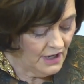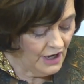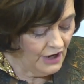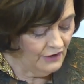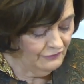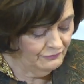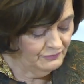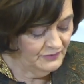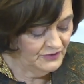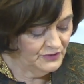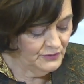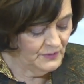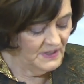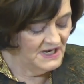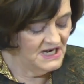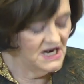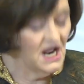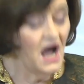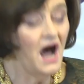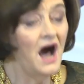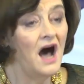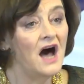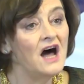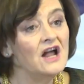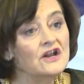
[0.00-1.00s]
of between
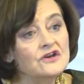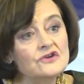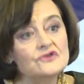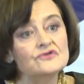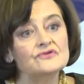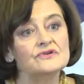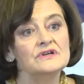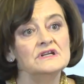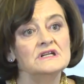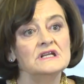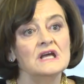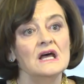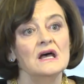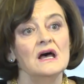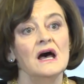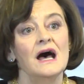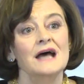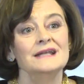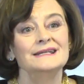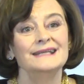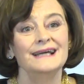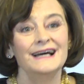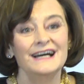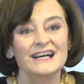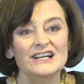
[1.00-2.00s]
$100
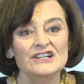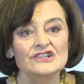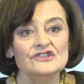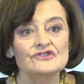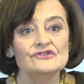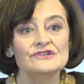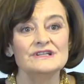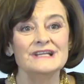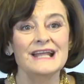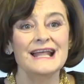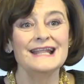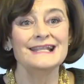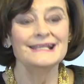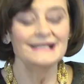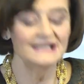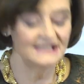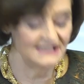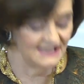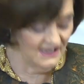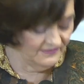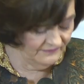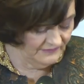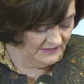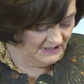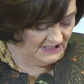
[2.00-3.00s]
and
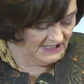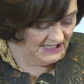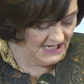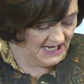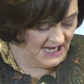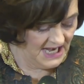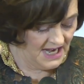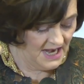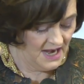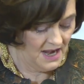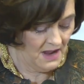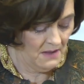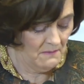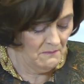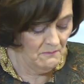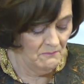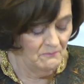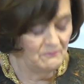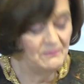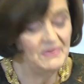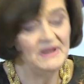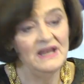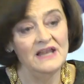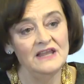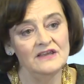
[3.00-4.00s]
$170
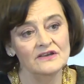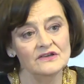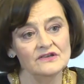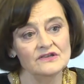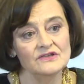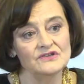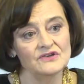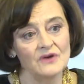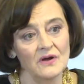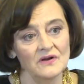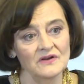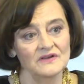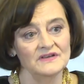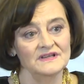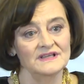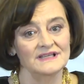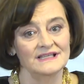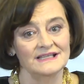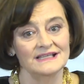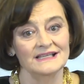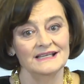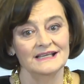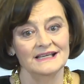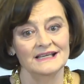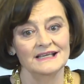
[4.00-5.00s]
billion
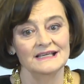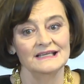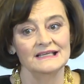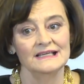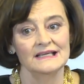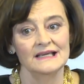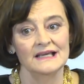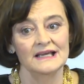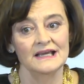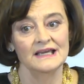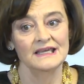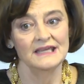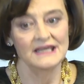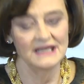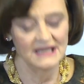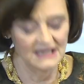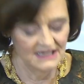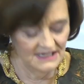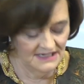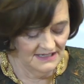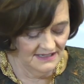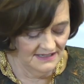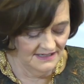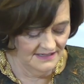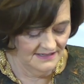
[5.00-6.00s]
a
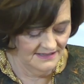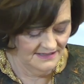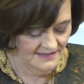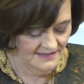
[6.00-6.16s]
year.